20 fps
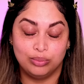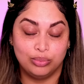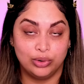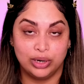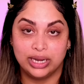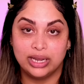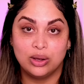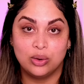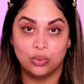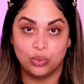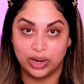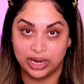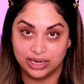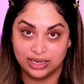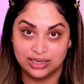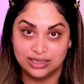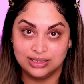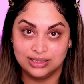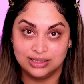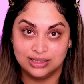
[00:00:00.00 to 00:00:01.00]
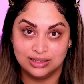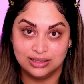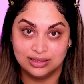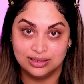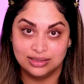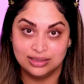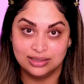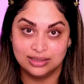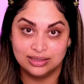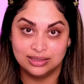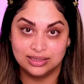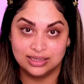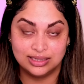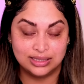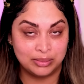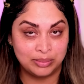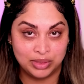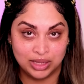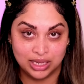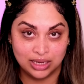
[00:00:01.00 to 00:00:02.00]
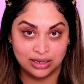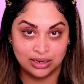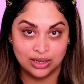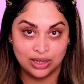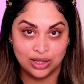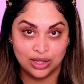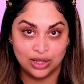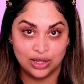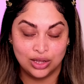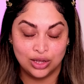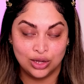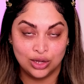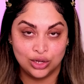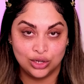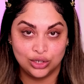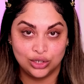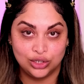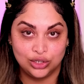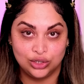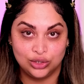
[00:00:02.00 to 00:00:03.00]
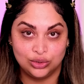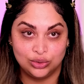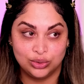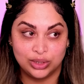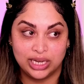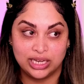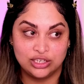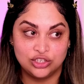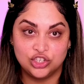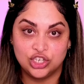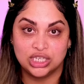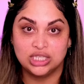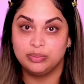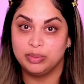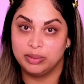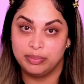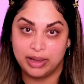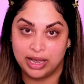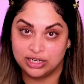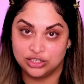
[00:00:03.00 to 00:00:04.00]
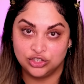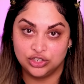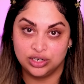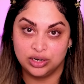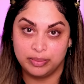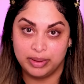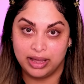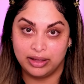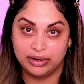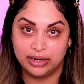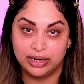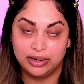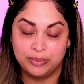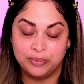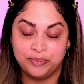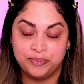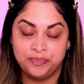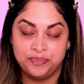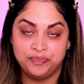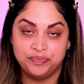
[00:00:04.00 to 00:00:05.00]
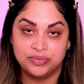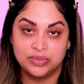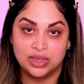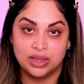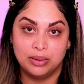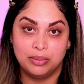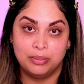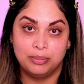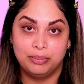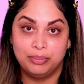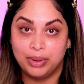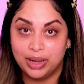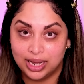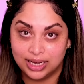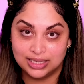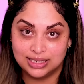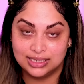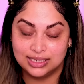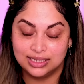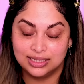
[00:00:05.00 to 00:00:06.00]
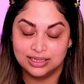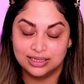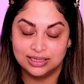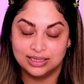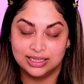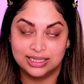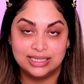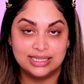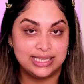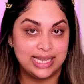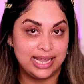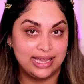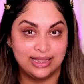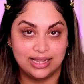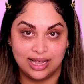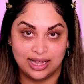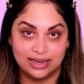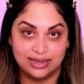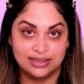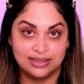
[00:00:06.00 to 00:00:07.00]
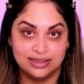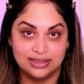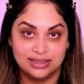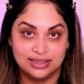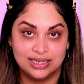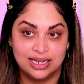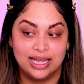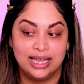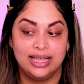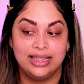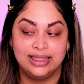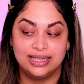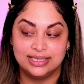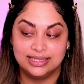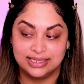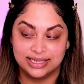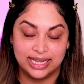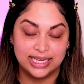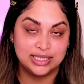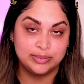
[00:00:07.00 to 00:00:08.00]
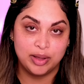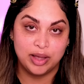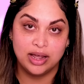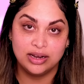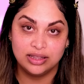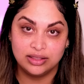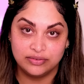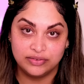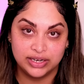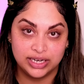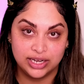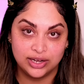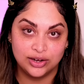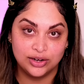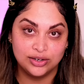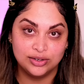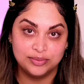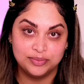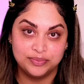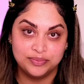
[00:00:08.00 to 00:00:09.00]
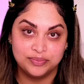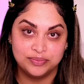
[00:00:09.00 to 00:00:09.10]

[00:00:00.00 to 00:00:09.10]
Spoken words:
bring awareness to something. You can just be passionate about it. But in saying that, this next part of the video